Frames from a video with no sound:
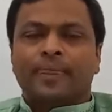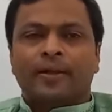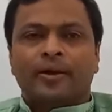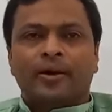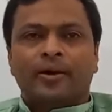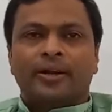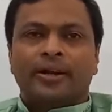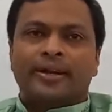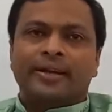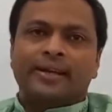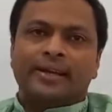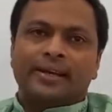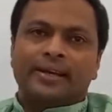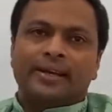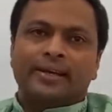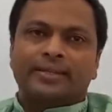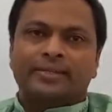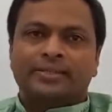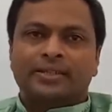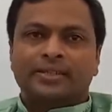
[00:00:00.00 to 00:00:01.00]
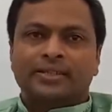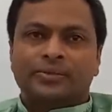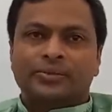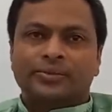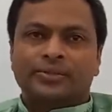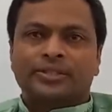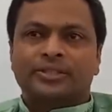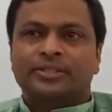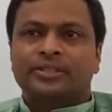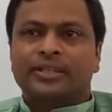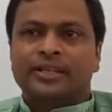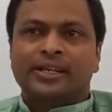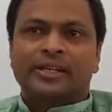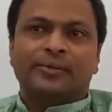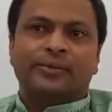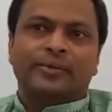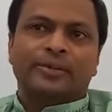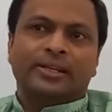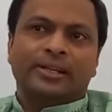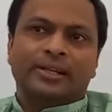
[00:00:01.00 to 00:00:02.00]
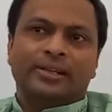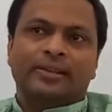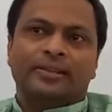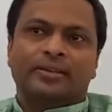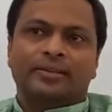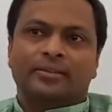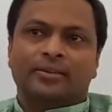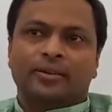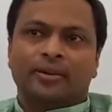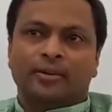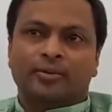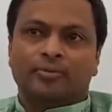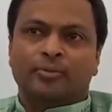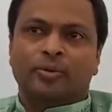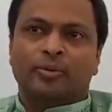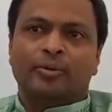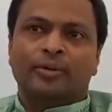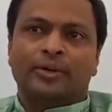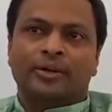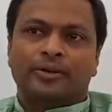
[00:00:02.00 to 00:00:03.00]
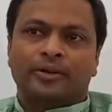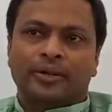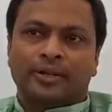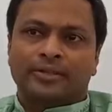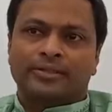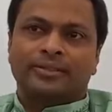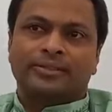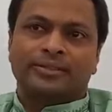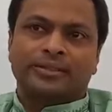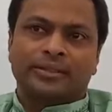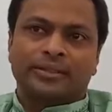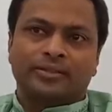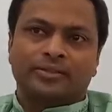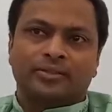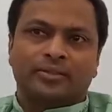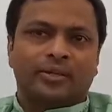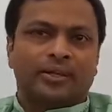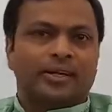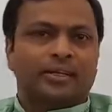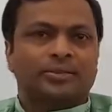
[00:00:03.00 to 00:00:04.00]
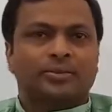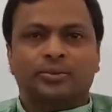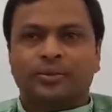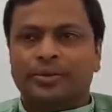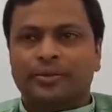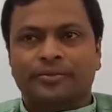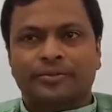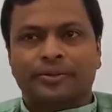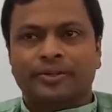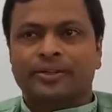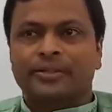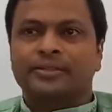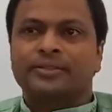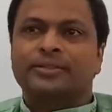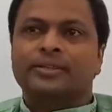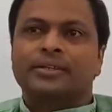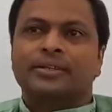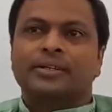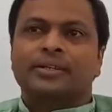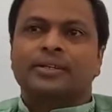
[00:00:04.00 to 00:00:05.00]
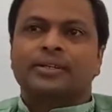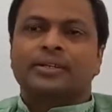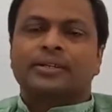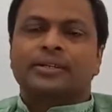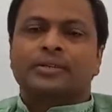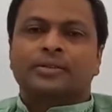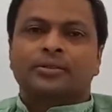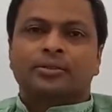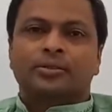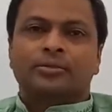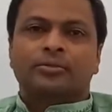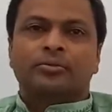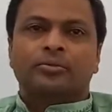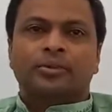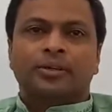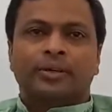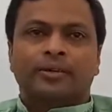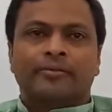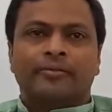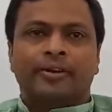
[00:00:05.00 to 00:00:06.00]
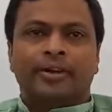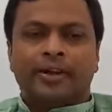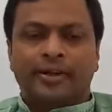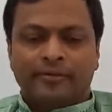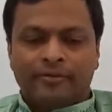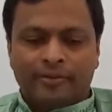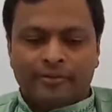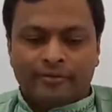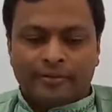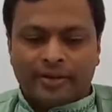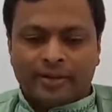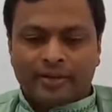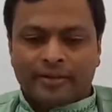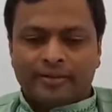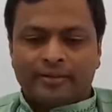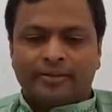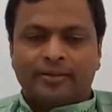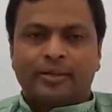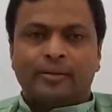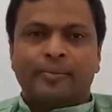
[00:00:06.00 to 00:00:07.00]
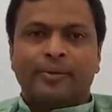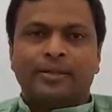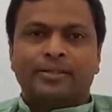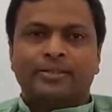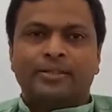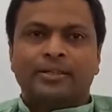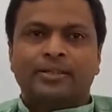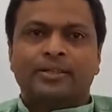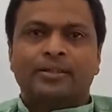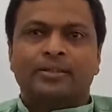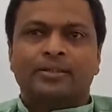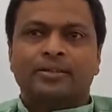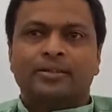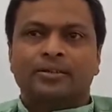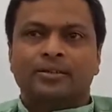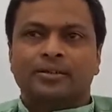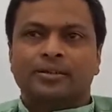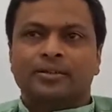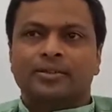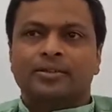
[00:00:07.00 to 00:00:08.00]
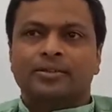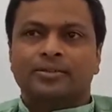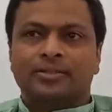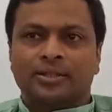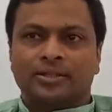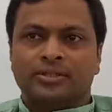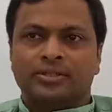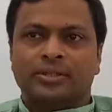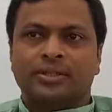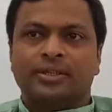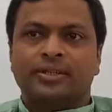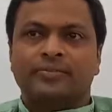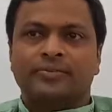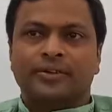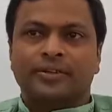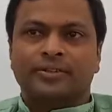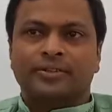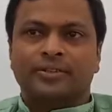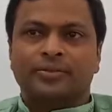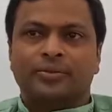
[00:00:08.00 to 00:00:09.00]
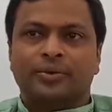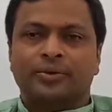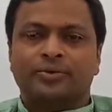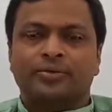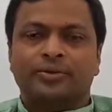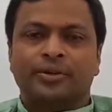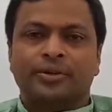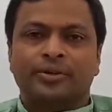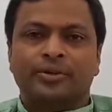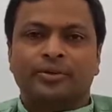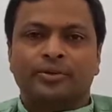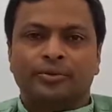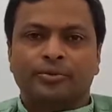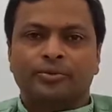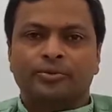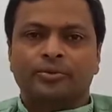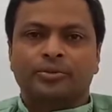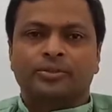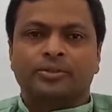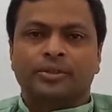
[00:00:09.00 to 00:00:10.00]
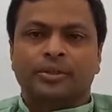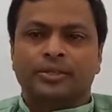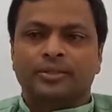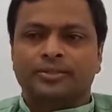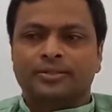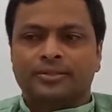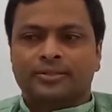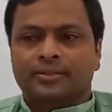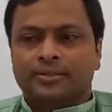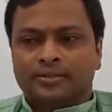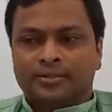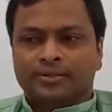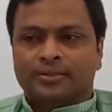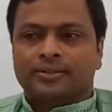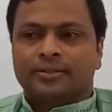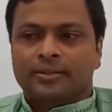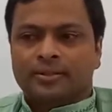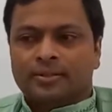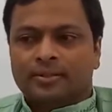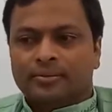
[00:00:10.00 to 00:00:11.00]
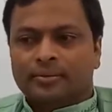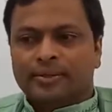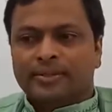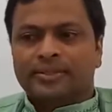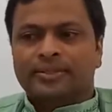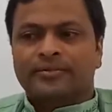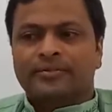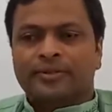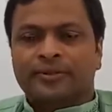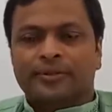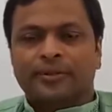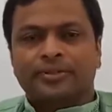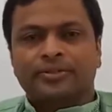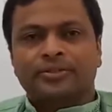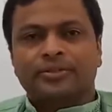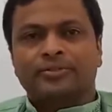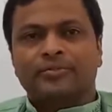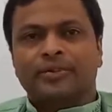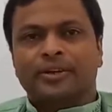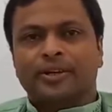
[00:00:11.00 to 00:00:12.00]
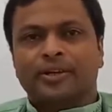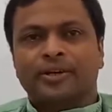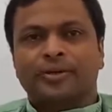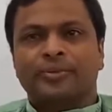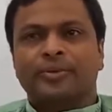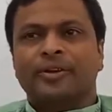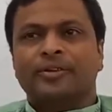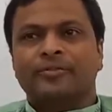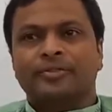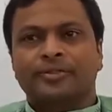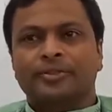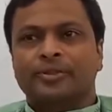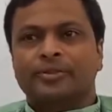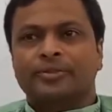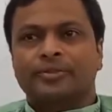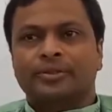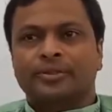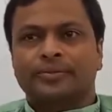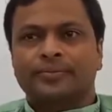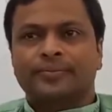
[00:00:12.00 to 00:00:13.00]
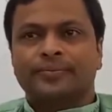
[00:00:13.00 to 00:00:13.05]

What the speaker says: or any allied science which is dealing with health or movement or exercise or dance, whatever it is. So everywhere the basic structure and function what we use is the basic foundation of anatomy and physiology.